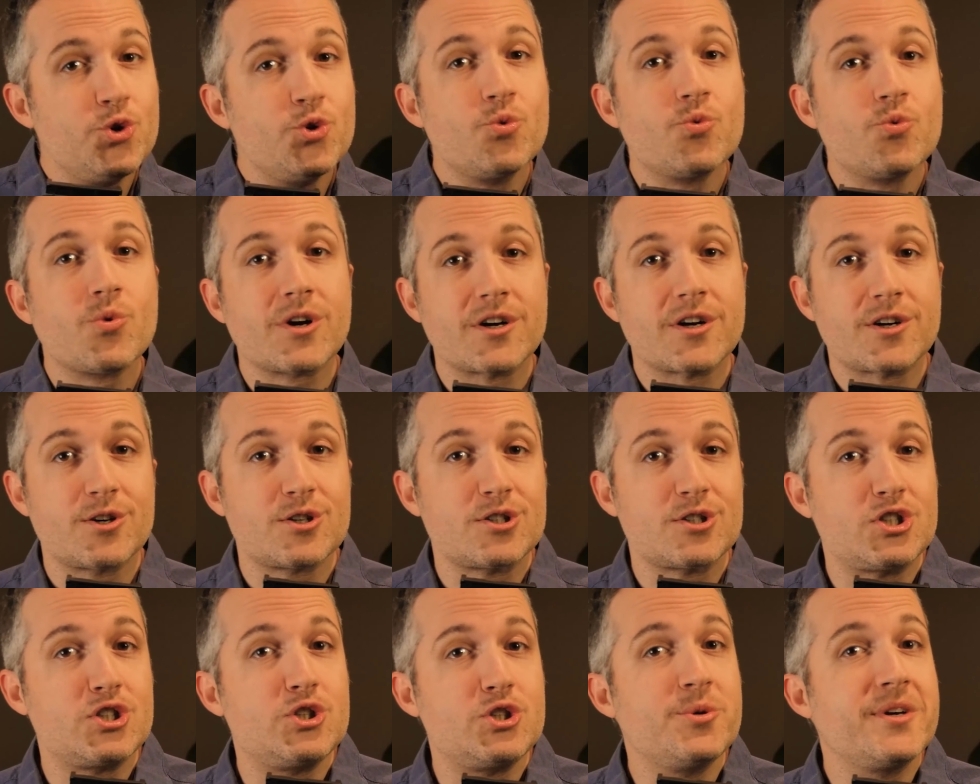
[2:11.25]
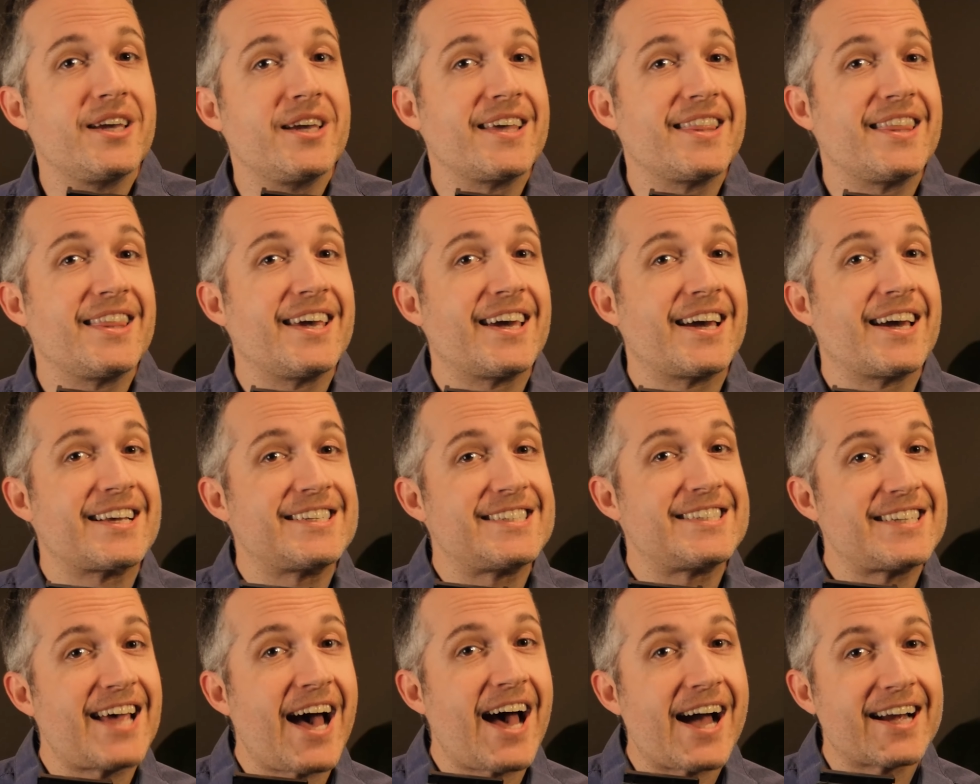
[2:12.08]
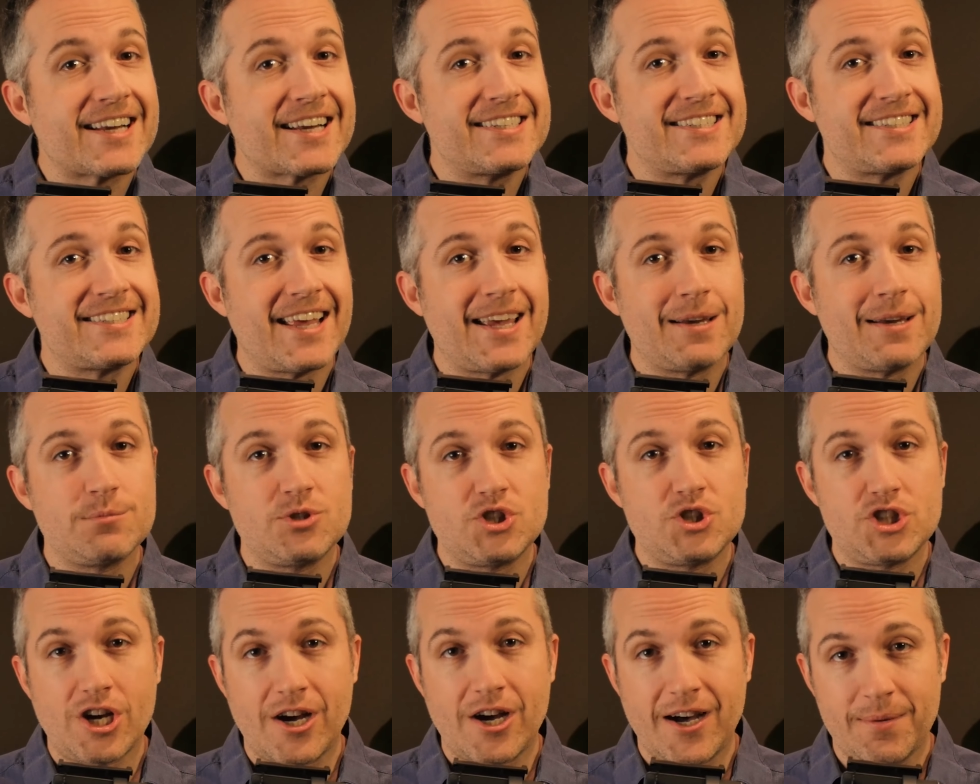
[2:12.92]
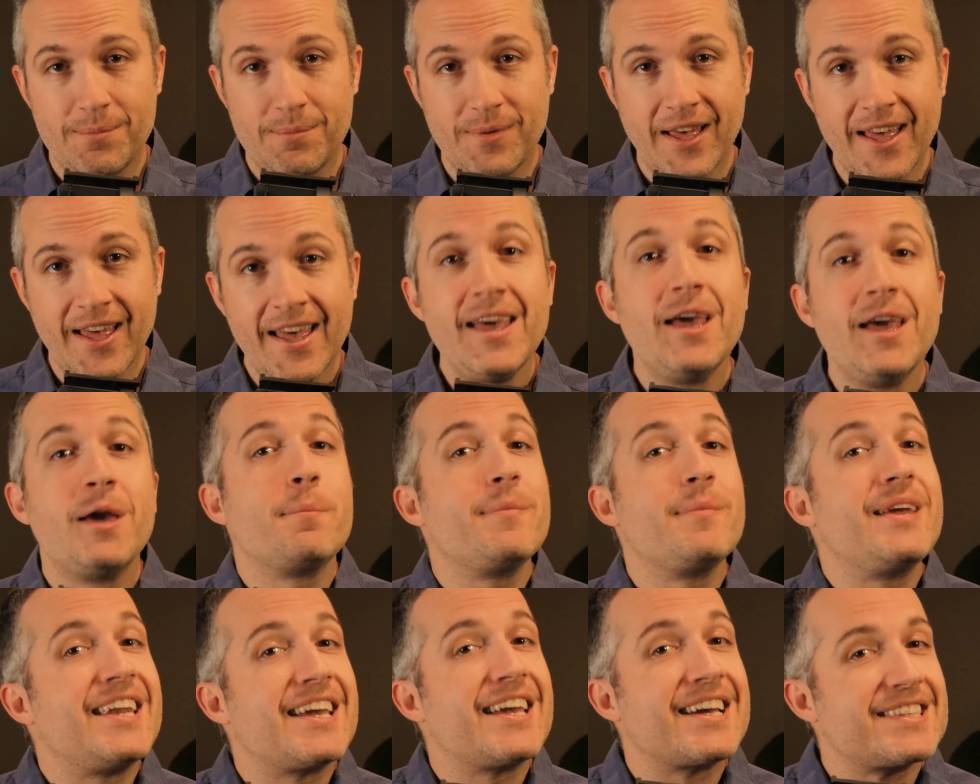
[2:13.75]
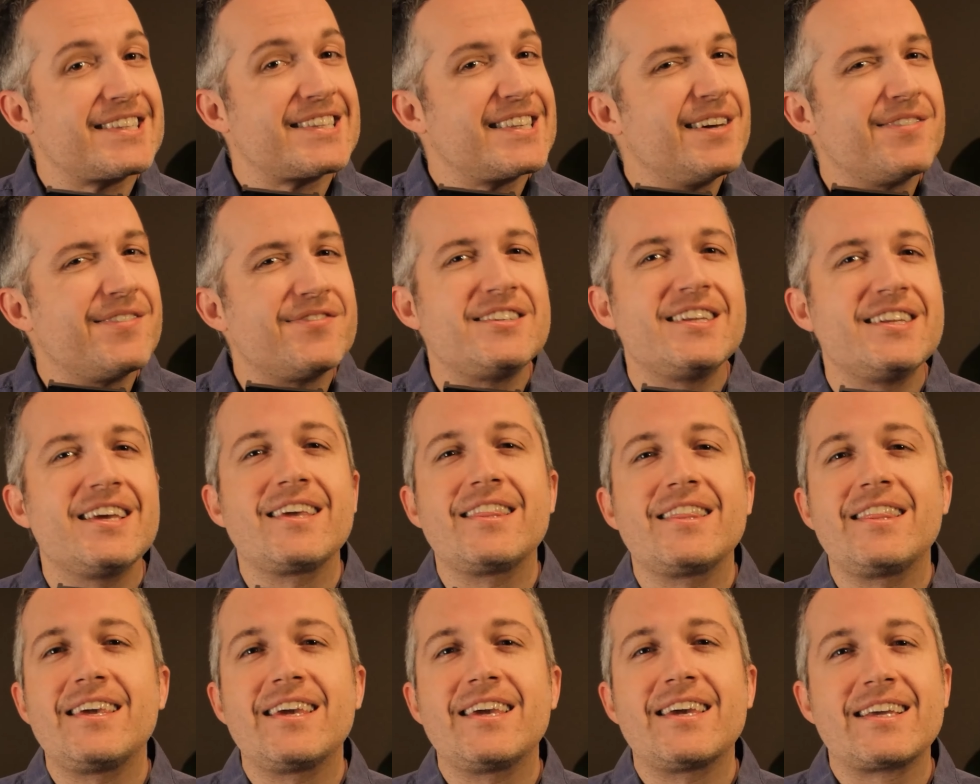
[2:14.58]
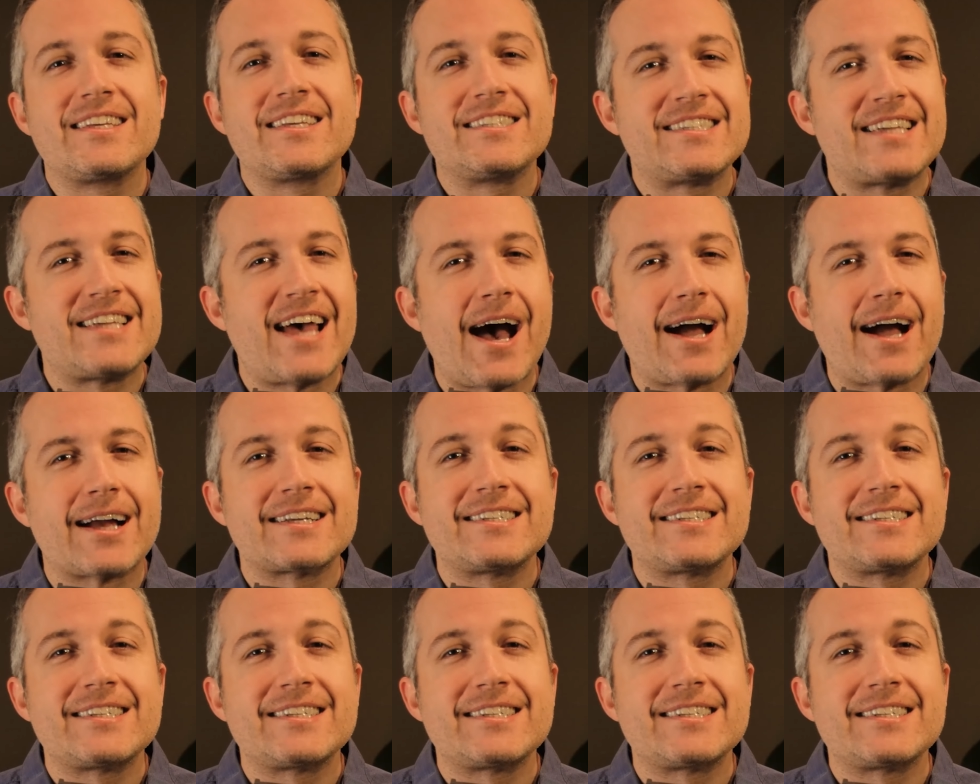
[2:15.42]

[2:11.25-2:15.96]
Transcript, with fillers: workers doing the exact same job, meaning lifting the exact